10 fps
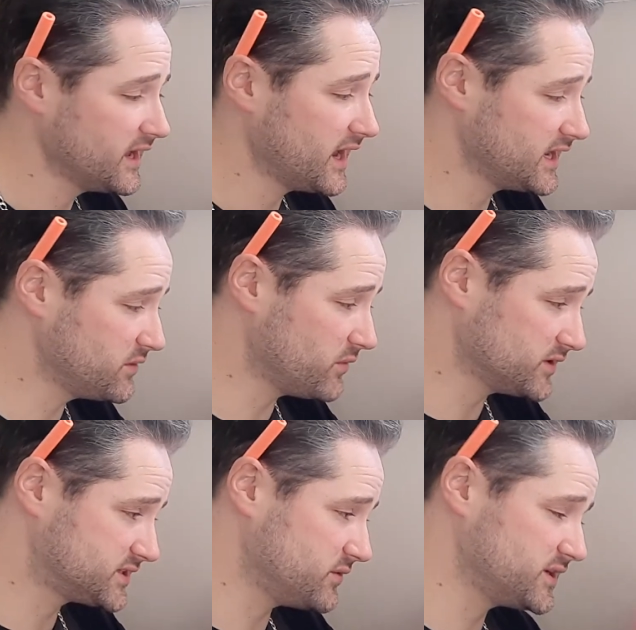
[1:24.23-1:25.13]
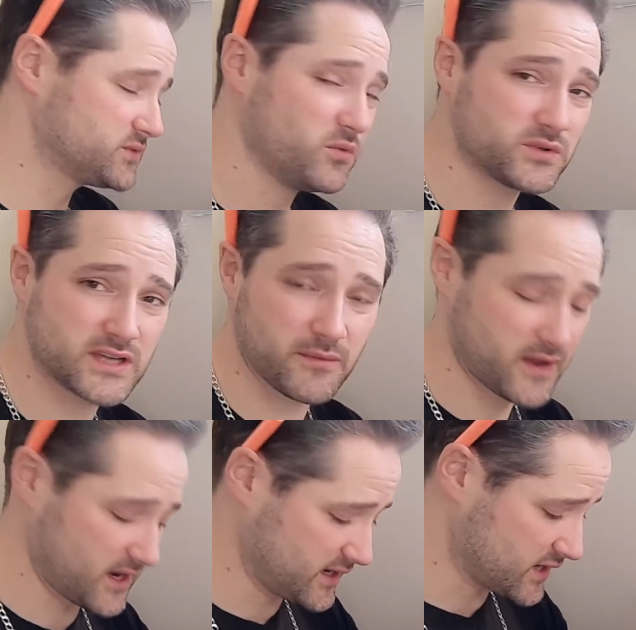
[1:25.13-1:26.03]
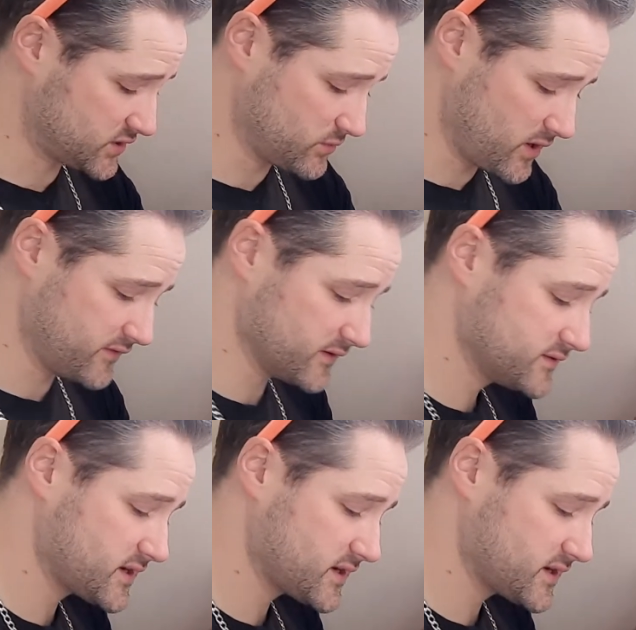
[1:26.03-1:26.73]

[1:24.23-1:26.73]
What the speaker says: You want to see all this water come out and gushing all over you,